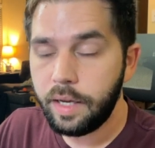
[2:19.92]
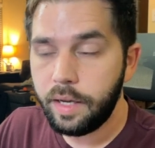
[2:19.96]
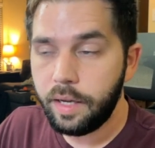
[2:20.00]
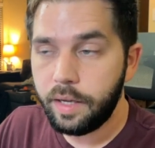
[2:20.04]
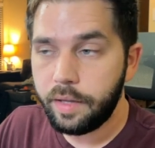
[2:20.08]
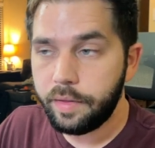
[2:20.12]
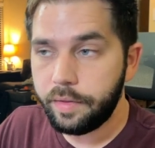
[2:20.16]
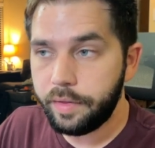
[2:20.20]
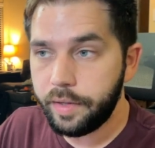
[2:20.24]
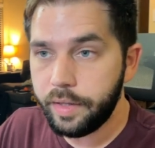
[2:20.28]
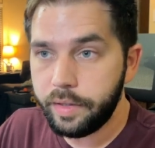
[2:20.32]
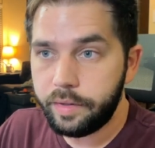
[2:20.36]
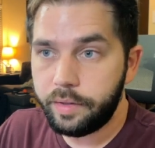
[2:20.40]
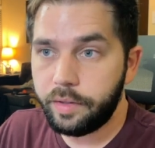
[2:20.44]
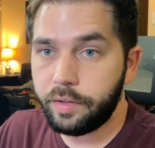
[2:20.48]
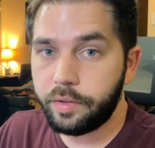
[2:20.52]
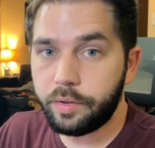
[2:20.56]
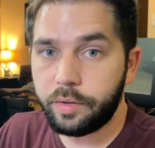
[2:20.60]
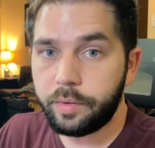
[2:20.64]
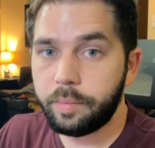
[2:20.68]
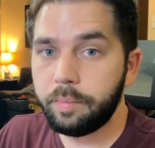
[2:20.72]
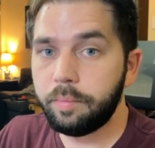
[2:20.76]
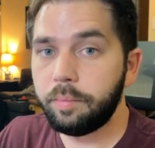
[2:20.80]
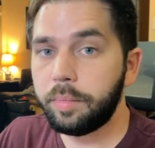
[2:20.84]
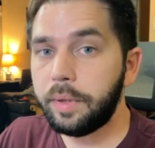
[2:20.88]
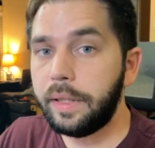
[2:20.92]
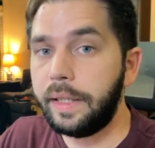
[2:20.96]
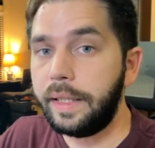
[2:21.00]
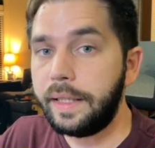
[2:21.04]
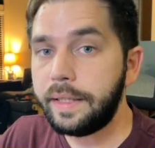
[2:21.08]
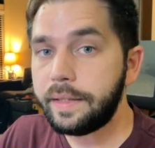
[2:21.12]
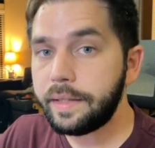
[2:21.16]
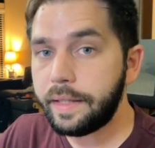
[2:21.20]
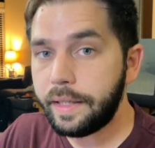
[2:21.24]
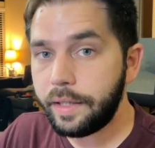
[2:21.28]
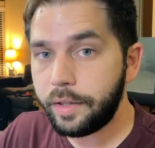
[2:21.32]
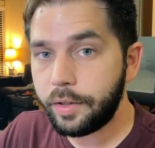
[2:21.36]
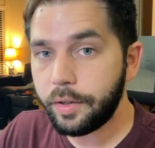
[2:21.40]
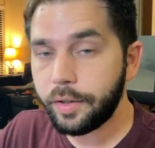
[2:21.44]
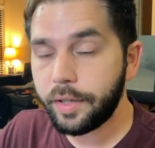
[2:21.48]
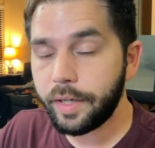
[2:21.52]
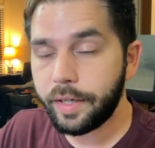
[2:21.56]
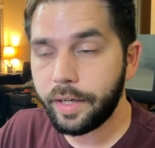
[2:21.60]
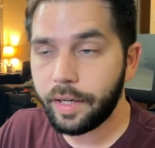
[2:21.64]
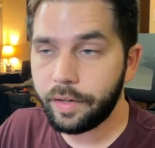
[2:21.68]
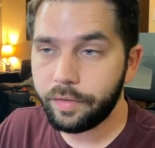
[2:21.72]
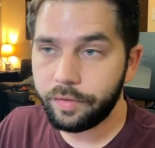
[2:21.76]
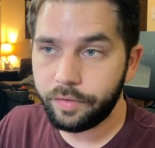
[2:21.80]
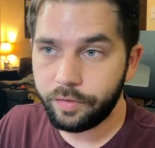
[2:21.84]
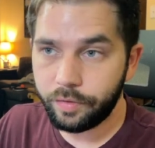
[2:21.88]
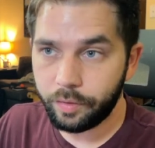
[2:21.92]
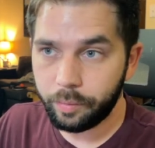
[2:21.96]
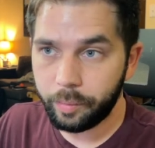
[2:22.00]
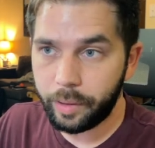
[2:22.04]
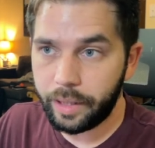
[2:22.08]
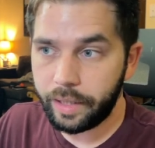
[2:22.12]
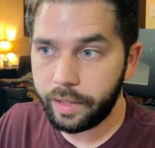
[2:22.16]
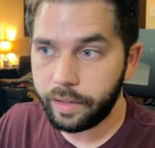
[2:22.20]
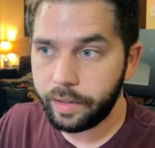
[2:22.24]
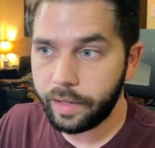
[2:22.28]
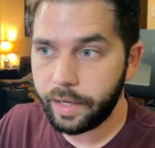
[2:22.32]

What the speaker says: This is plenty good enough for me.